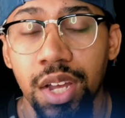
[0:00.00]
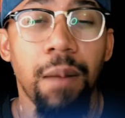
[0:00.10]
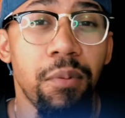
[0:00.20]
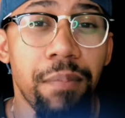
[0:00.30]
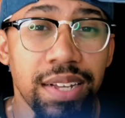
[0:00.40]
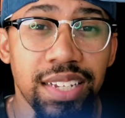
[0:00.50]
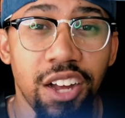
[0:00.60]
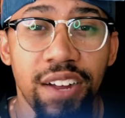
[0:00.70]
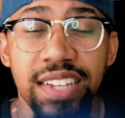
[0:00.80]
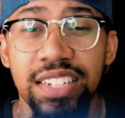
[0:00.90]
A couple months
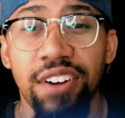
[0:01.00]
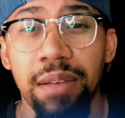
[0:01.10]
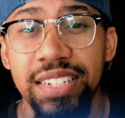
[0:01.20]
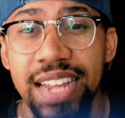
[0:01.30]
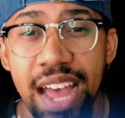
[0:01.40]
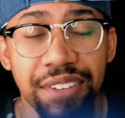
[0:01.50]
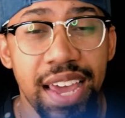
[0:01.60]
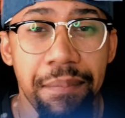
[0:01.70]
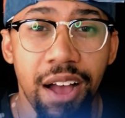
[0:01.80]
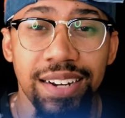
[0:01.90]
ago, Instagram staff
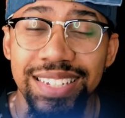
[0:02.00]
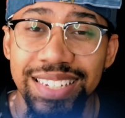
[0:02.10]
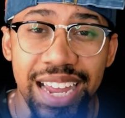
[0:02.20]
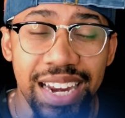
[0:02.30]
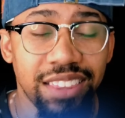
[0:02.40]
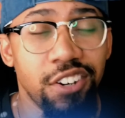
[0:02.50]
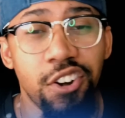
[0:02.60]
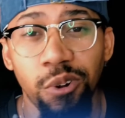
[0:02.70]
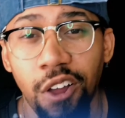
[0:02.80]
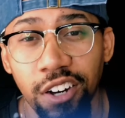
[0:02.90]
came out and said that they're
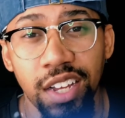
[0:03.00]
no longer